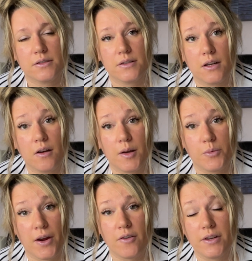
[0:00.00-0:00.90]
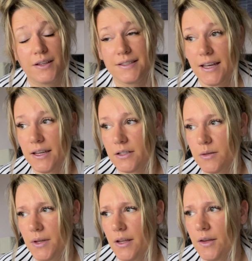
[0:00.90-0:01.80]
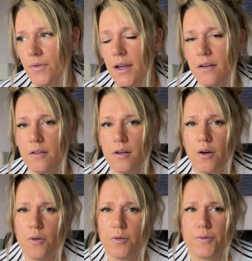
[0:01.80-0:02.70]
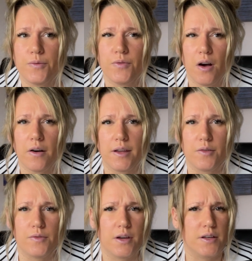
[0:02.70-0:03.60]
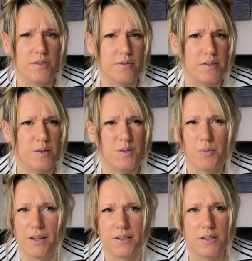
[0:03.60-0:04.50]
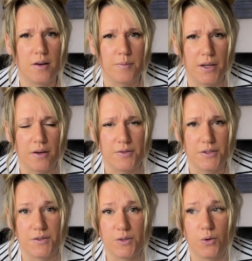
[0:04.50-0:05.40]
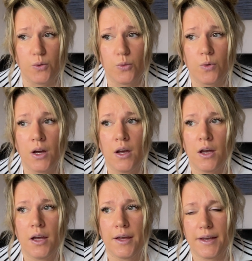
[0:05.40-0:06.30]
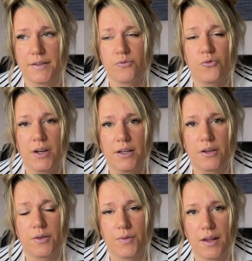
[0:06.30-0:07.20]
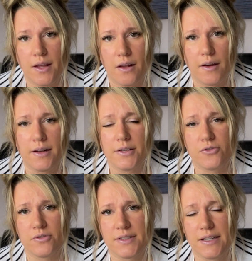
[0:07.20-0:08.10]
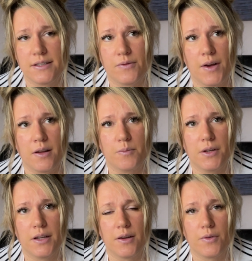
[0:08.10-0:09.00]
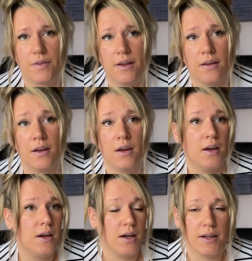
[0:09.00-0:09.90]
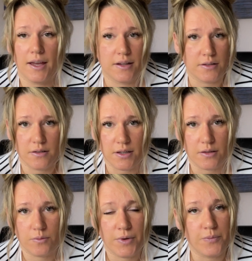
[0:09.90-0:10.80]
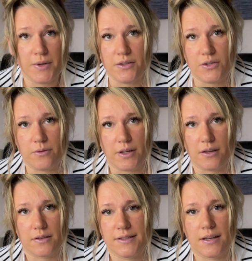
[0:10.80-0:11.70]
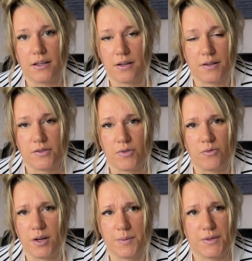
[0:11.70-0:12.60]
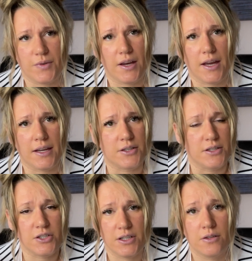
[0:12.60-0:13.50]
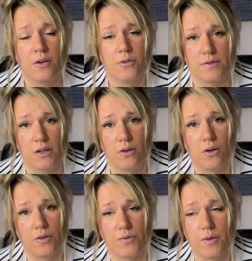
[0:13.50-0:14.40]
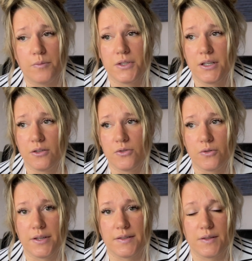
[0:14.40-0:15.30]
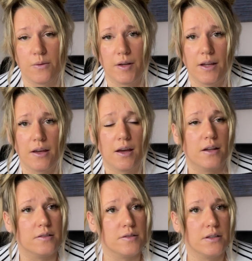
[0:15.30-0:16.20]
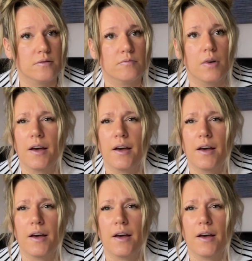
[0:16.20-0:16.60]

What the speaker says: a librarian saying to me that if they know 5 nursery songs by the time they go to school, it's really good for their like literacy development and everything. And again, like, we've been doing singing nursery rhymes for ages. She knows a lot of them. She enjoys doing it. And I